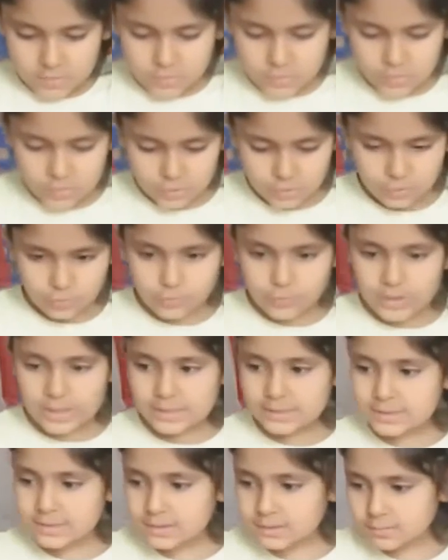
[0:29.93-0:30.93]
So
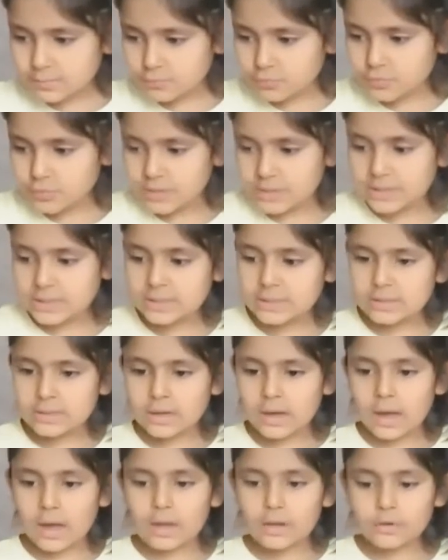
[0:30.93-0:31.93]
first we
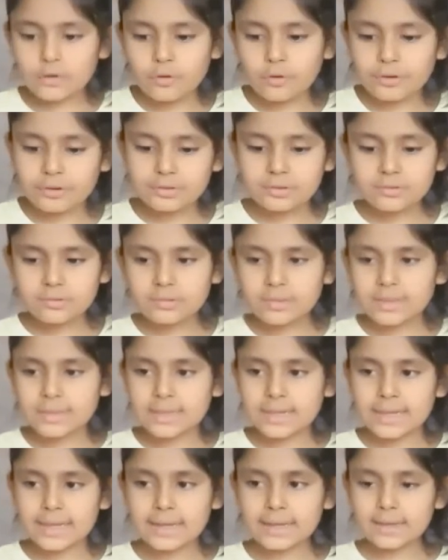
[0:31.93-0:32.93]
are going to
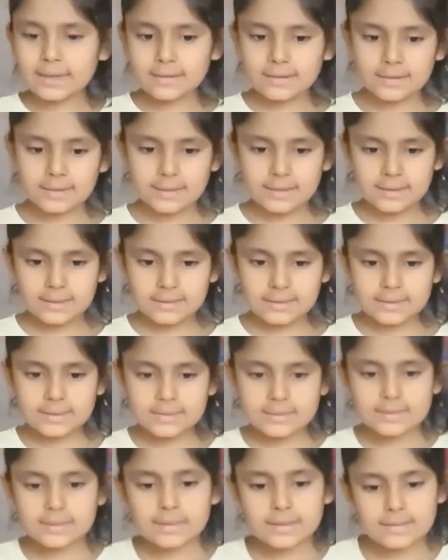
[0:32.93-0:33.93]
take this
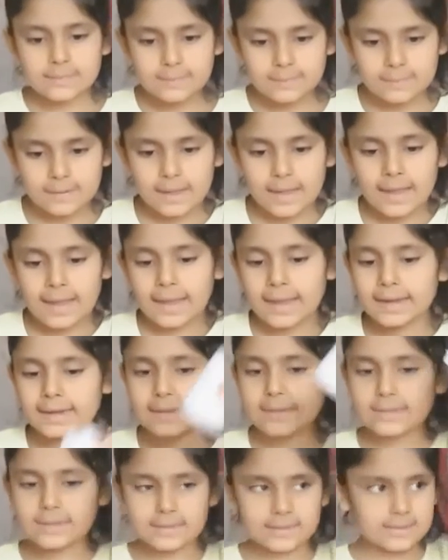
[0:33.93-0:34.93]

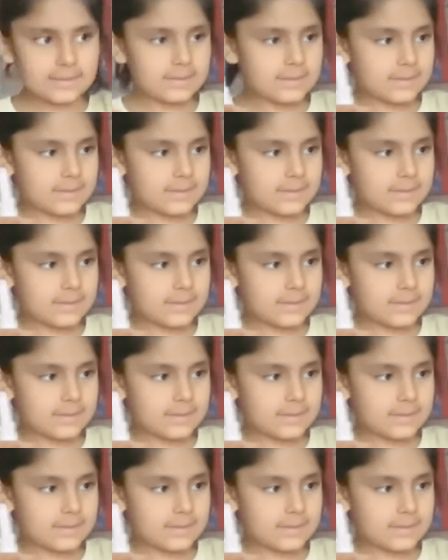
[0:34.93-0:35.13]
and this.